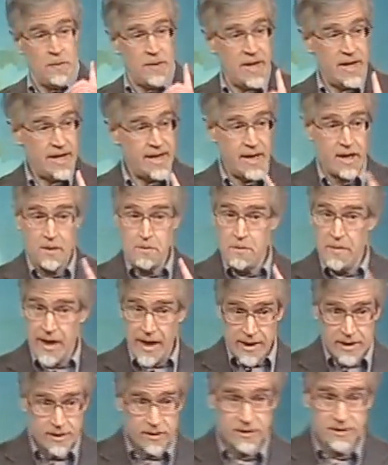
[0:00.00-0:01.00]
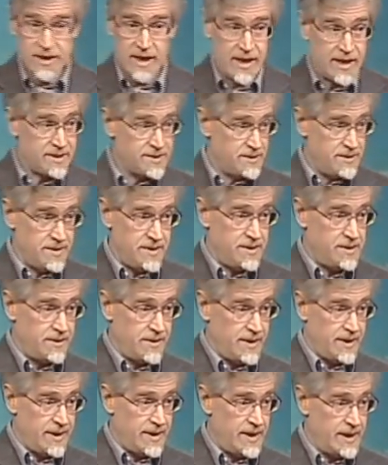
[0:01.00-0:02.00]
they get a medical doctor
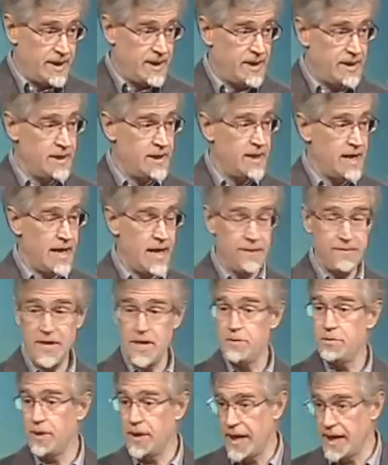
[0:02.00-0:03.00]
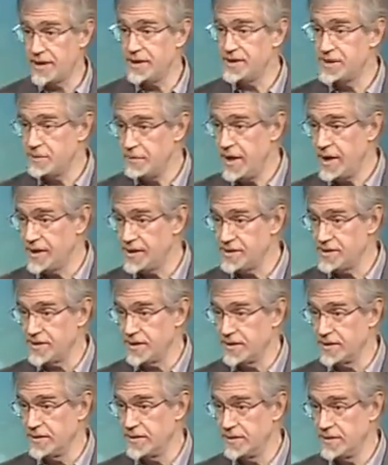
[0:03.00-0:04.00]
degree, and they practice
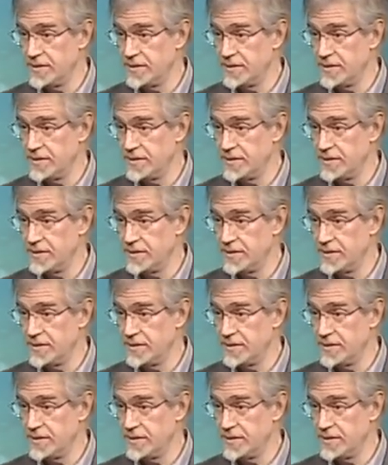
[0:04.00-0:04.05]
medicine.